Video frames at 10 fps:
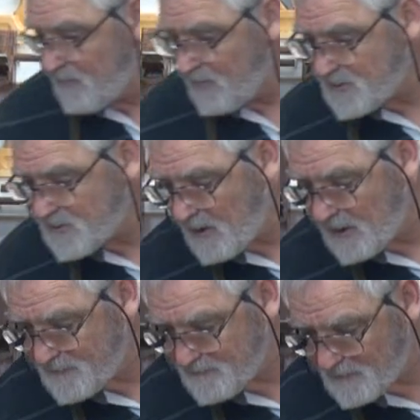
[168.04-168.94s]
This
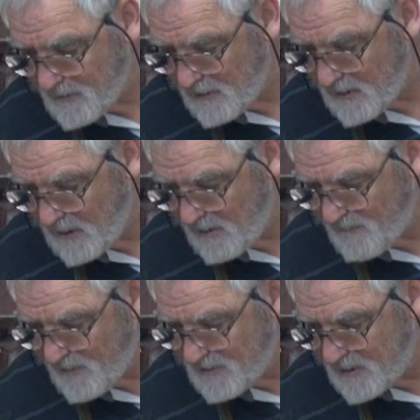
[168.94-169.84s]
one, if
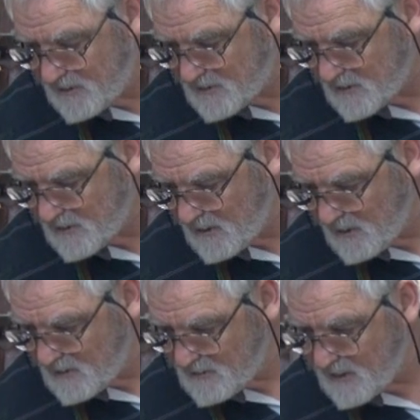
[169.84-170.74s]
I need to
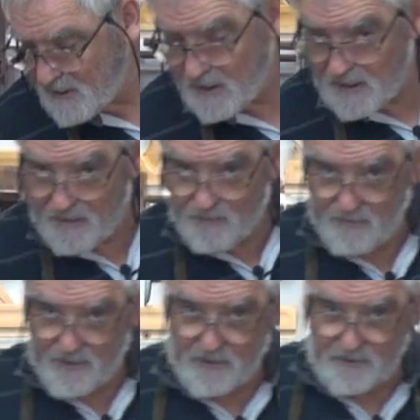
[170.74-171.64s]
tickle it up a
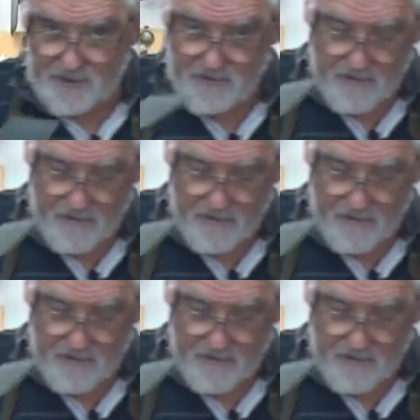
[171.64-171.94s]
bit, I'll just